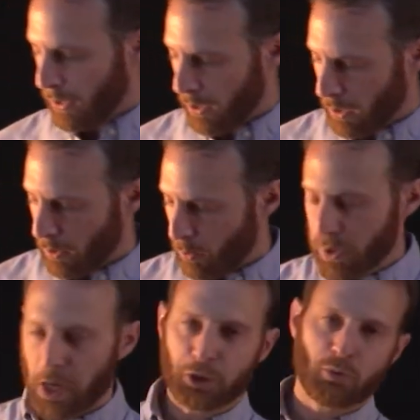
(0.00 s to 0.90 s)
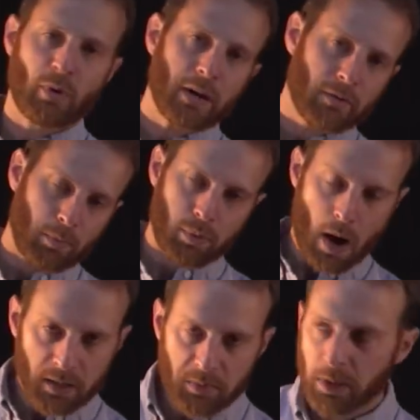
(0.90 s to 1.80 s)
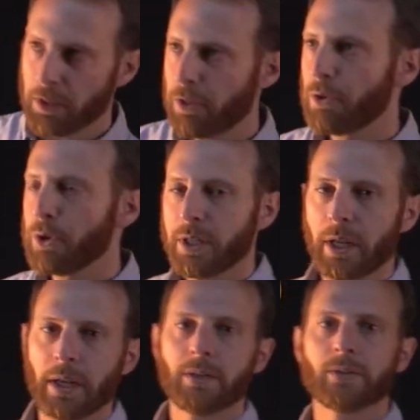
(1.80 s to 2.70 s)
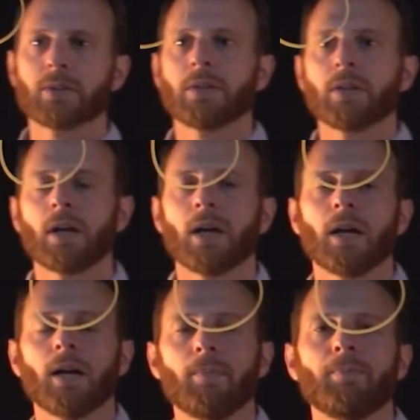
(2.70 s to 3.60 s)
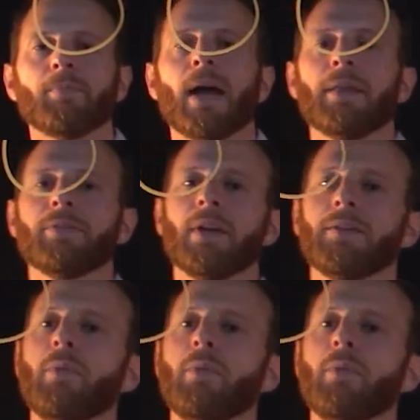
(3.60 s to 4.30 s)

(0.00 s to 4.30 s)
a rotation rate of approximately 30 days at the